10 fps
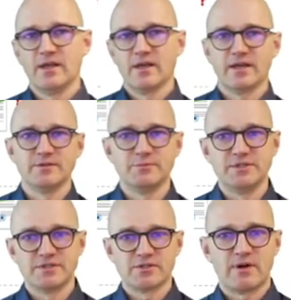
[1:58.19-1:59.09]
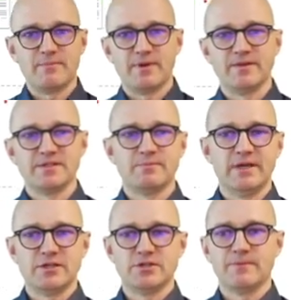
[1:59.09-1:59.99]
can be described by this
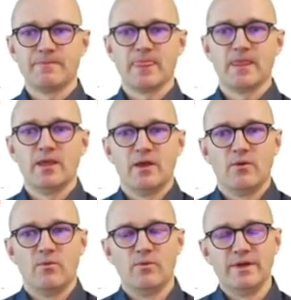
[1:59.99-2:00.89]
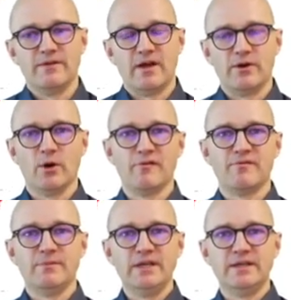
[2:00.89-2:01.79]
picture. We very
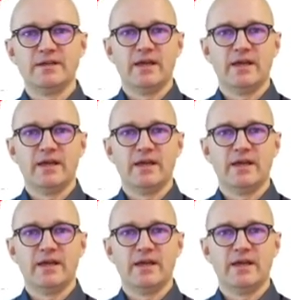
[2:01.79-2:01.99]
often meet an